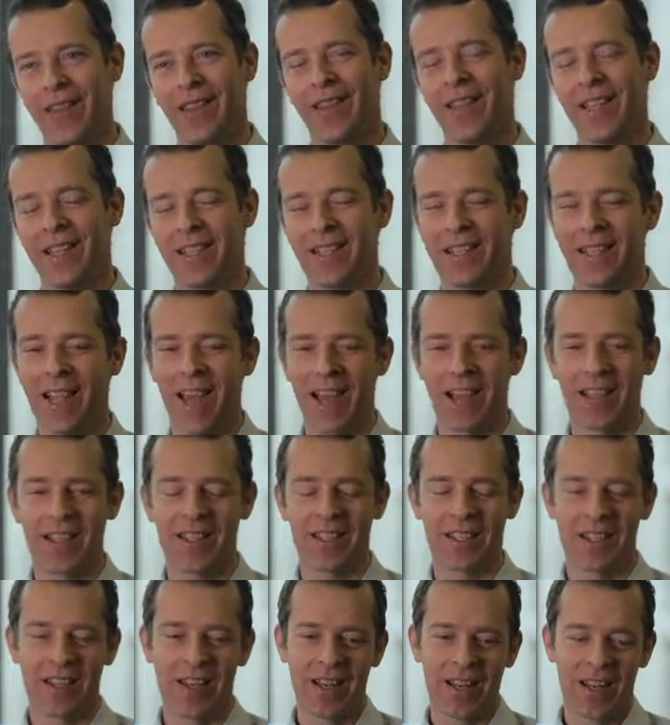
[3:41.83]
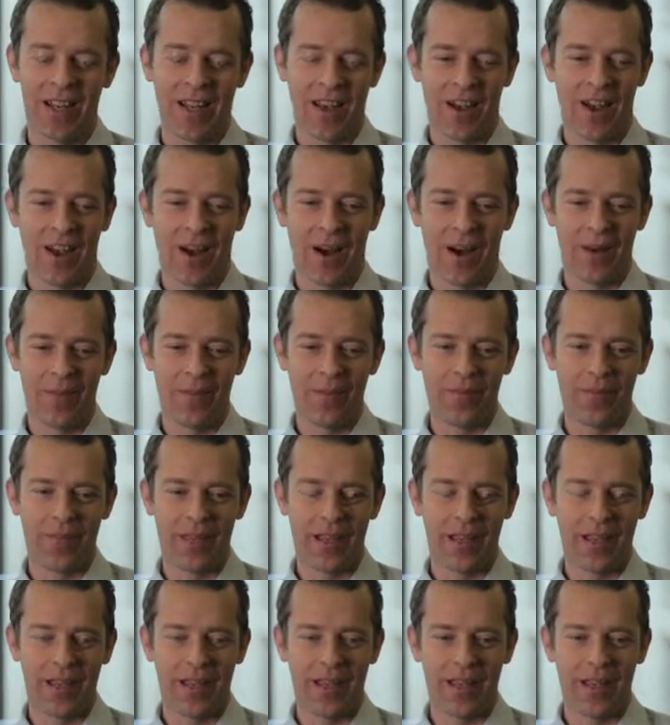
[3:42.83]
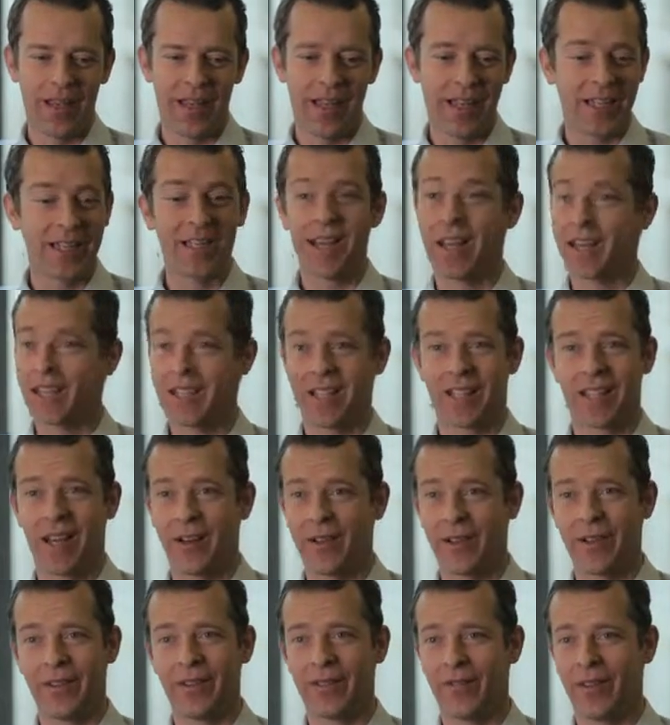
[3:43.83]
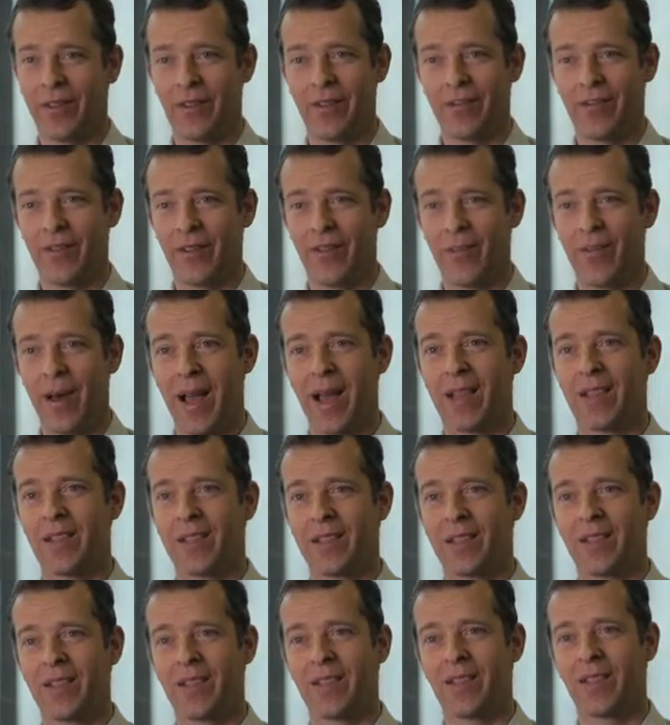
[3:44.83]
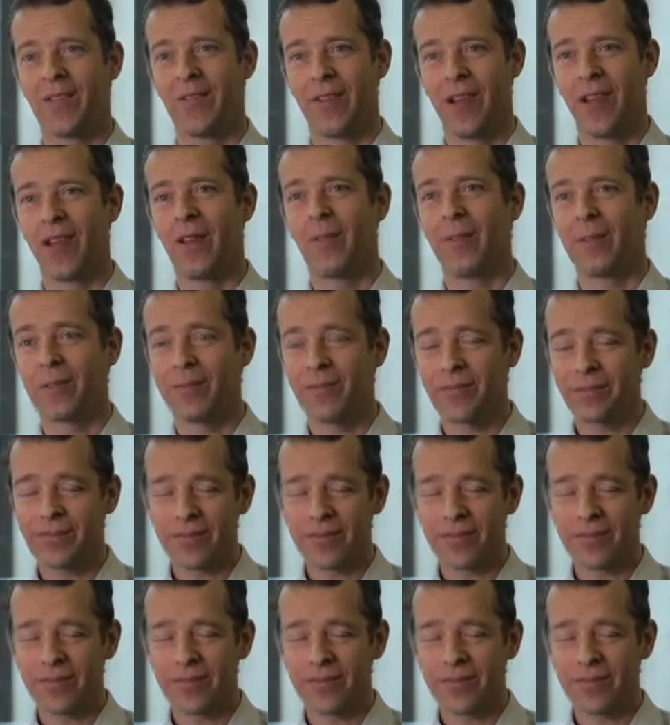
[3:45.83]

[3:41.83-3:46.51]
These days it is necessary for bands to develop